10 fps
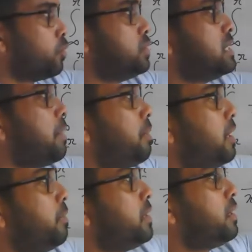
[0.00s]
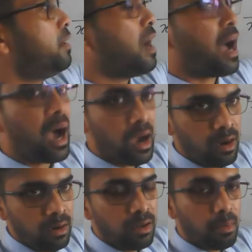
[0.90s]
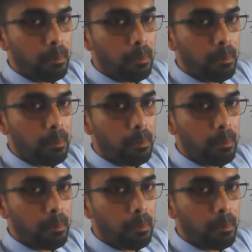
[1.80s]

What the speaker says: Who is the upper limit here? R